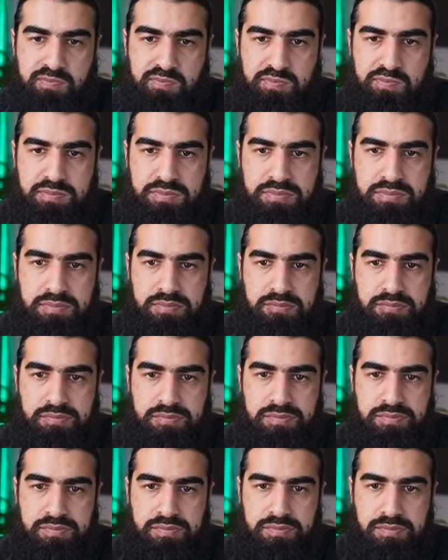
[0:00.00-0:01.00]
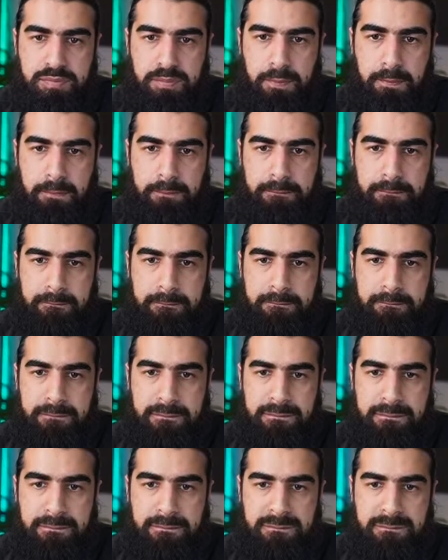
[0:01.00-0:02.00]

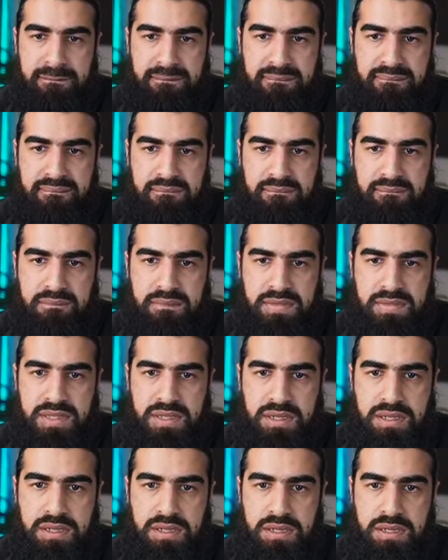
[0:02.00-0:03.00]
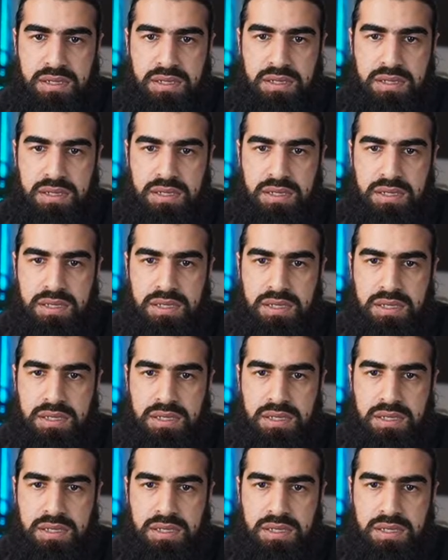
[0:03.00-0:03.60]
No one is speaking in this clip.